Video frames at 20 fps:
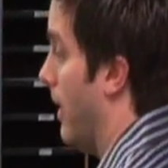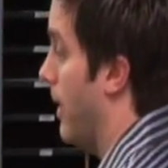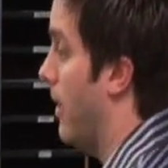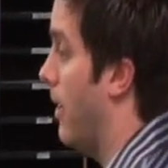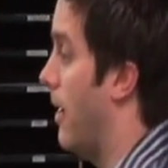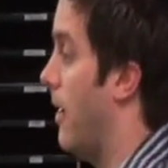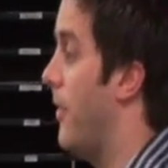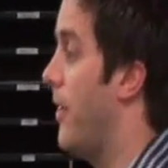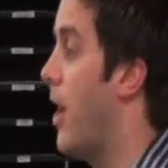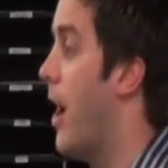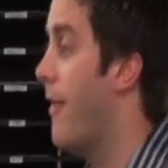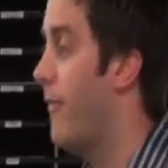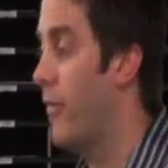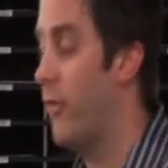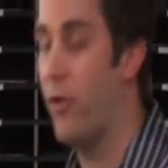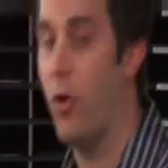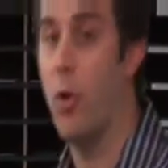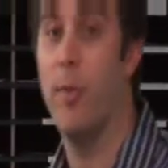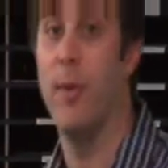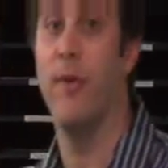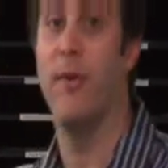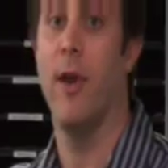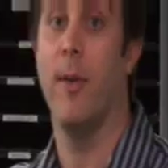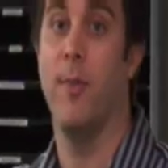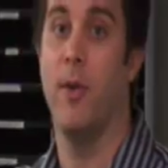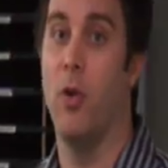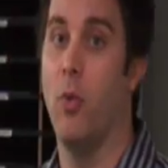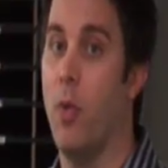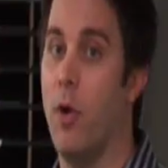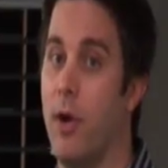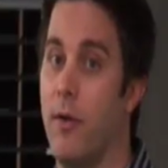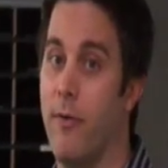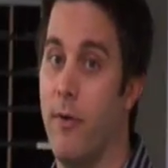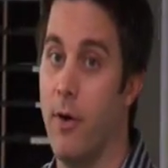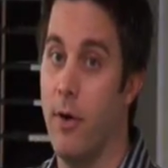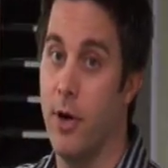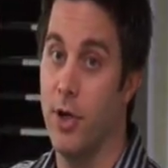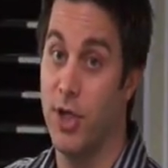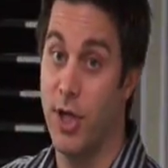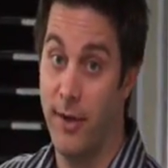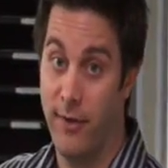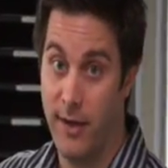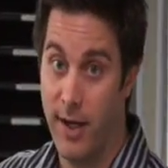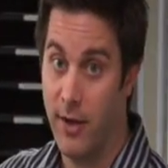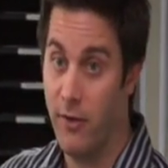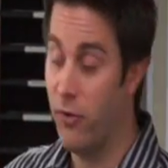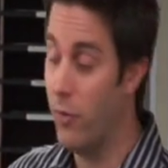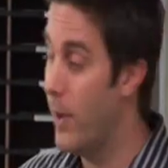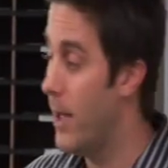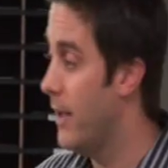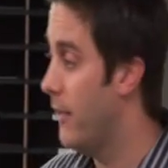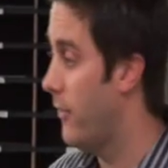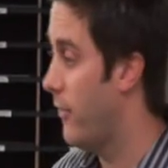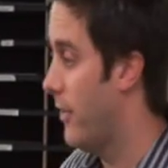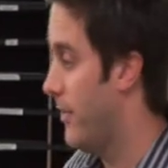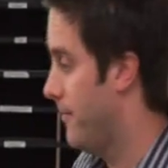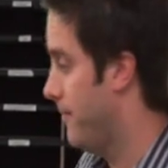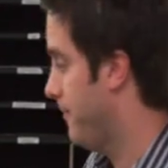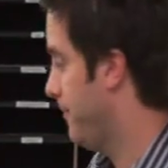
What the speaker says: the office opens up into one of our adjusting suites.